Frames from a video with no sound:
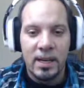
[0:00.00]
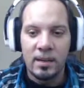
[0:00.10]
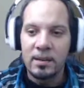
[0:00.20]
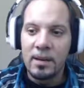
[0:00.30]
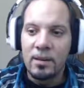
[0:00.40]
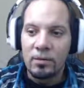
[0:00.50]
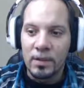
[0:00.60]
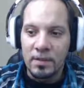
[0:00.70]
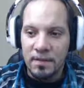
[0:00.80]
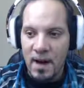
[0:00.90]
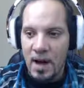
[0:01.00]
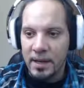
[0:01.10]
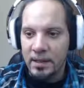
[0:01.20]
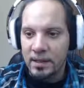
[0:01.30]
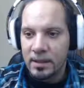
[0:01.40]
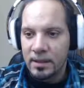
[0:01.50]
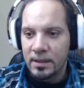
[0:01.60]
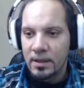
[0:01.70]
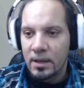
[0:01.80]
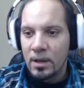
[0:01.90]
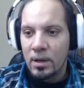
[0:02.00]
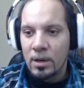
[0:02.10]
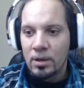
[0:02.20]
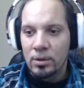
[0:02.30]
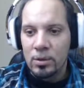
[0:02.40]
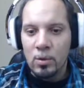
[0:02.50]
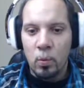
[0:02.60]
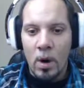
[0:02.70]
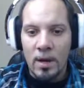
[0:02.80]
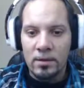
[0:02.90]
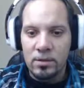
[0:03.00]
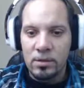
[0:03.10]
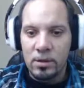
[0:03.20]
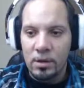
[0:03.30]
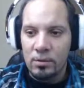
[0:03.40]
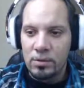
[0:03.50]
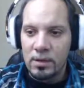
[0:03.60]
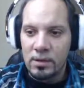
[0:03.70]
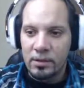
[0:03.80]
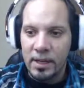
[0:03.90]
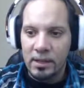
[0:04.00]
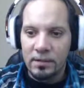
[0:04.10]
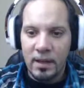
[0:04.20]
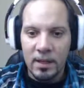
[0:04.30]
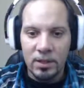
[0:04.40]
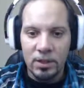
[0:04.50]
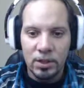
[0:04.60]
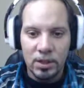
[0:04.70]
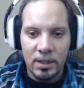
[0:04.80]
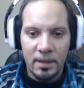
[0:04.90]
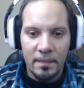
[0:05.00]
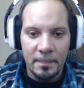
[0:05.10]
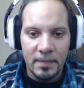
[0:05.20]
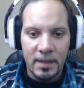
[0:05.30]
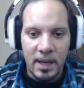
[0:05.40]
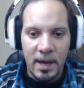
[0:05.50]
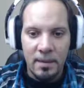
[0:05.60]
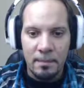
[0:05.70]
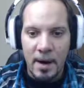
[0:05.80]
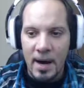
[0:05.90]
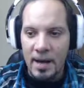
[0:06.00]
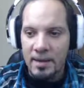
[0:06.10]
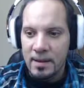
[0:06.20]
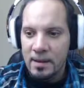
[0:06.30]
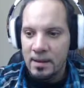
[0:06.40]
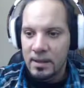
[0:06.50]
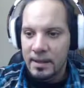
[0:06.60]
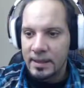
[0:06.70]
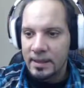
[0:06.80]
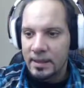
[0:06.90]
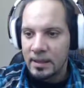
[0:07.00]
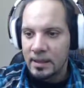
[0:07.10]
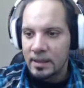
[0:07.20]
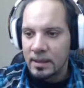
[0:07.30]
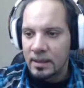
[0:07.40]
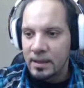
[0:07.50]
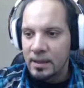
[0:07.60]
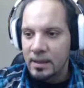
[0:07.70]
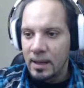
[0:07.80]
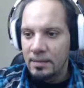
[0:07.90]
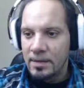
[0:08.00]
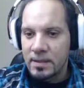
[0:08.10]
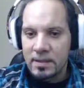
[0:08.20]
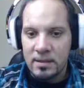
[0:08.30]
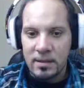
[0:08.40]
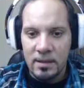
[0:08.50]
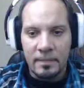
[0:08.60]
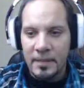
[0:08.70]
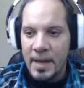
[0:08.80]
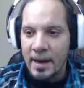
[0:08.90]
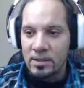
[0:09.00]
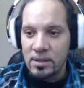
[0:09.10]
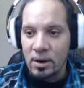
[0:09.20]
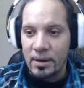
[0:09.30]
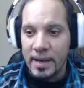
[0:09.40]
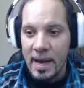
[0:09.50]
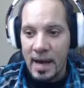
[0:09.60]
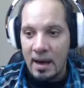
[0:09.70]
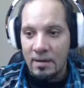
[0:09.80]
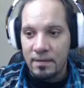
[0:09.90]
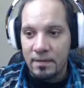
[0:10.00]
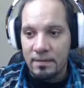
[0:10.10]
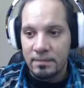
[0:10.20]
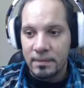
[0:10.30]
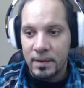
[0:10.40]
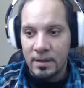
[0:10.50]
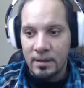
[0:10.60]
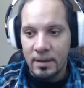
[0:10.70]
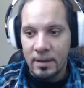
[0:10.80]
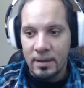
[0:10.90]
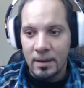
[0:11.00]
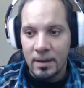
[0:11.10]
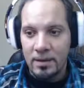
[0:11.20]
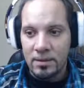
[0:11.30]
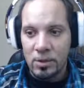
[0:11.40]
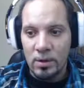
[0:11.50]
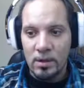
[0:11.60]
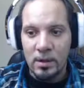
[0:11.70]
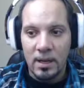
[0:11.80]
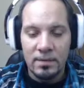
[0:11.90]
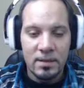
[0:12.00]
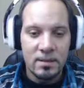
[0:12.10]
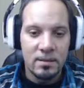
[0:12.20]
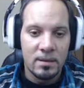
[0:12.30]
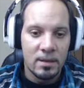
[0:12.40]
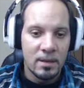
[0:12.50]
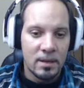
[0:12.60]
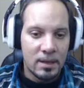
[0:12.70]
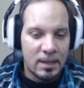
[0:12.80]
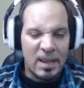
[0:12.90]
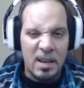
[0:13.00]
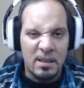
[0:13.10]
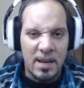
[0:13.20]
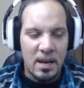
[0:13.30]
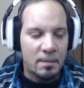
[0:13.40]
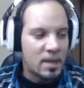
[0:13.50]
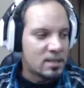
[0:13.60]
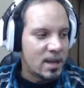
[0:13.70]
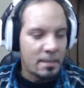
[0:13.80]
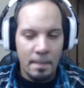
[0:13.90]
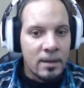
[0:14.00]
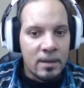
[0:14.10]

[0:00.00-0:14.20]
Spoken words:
it refined, you want to go to the Crater Village and buy the glyphs. I actually already have 2 of the glyphs. I kind of messed up.